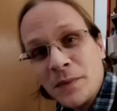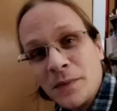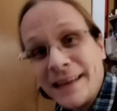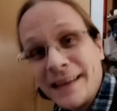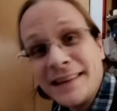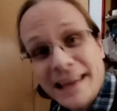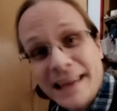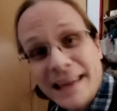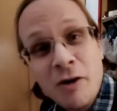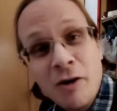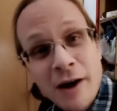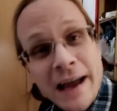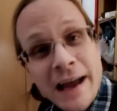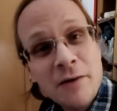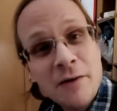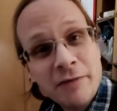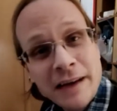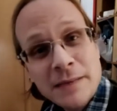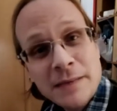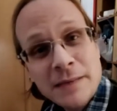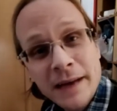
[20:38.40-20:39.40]
they cry
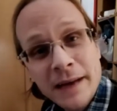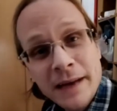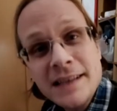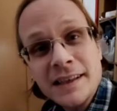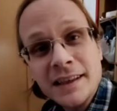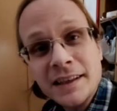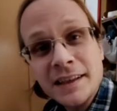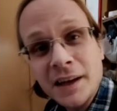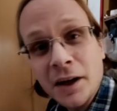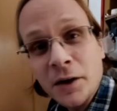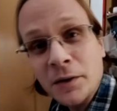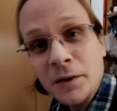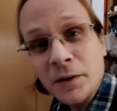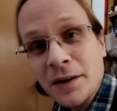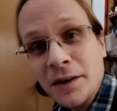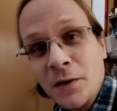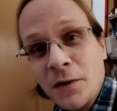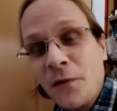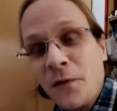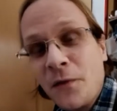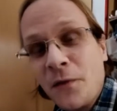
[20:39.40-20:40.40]
out for explanation. You know,
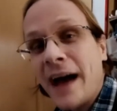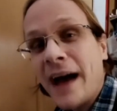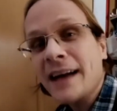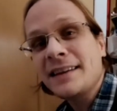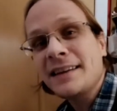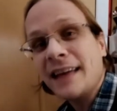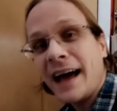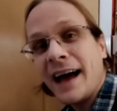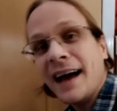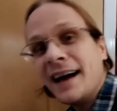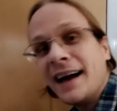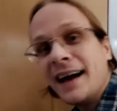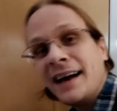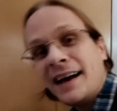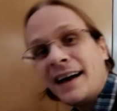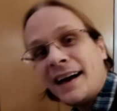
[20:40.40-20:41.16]
the fact that